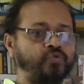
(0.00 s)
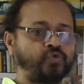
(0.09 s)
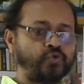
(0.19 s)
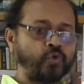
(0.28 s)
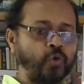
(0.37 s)

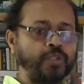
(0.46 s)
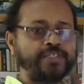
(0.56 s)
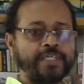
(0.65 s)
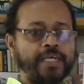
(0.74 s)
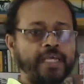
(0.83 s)

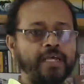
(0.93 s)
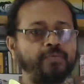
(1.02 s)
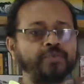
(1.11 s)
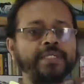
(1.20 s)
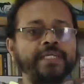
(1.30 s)
cholche ei
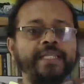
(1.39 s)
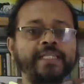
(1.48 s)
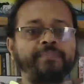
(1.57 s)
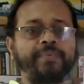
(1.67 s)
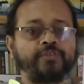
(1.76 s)
obosthay
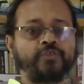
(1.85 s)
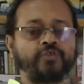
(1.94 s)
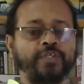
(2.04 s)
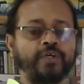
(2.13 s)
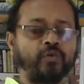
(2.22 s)
dekhte pachho
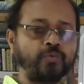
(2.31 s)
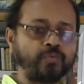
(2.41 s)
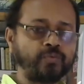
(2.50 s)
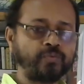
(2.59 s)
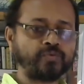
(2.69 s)
sheglo
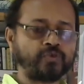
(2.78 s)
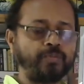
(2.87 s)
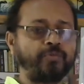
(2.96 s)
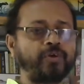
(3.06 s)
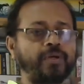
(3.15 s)

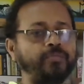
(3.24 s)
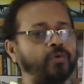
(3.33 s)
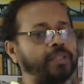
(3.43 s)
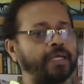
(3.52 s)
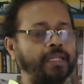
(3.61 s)
somporke
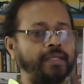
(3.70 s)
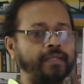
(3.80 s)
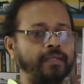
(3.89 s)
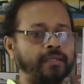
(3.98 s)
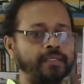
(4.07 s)
bolte gele.
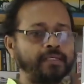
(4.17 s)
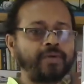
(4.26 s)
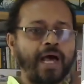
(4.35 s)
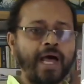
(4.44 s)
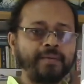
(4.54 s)

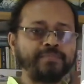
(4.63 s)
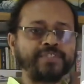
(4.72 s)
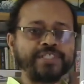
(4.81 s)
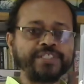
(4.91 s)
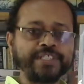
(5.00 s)
I am
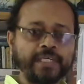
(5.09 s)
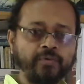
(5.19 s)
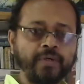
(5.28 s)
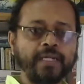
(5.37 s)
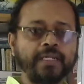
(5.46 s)
teaching you
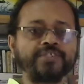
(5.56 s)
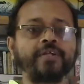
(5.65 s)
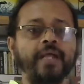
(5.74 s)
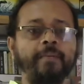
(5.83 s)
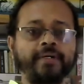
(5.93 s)
English
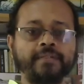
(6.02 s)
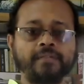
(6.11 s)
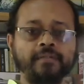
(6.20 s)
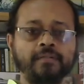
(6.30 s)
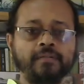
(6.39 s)
grammar.
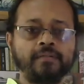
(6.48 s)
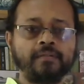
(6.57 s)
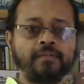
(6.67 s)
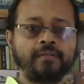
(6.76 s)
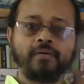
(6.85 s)

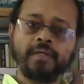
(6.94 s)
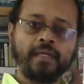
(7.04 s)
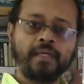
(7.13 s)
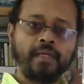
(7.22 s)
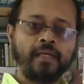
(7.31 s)
Okay.
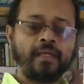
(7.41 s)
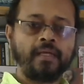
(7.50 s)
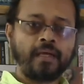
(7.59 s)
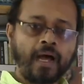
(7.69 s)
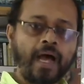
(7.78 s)

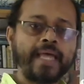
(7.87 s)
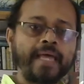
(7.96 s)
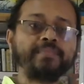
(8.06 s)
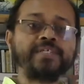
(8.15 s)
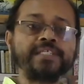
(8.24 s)
I
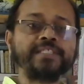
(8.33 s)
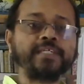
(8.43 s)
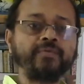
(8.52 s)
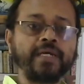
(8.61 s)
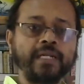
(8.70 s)
am teaching
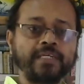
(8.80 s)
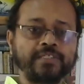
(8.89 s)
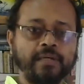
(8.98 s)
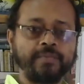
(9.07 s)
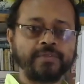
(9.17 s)
you English
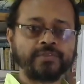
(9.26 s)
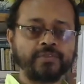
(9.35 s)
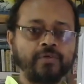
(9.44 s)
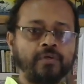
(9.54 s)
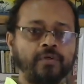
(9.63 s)
grammar.
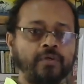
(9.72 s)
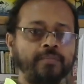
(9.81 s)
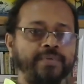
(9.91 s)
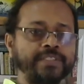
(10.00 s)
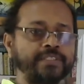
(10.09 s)
So, present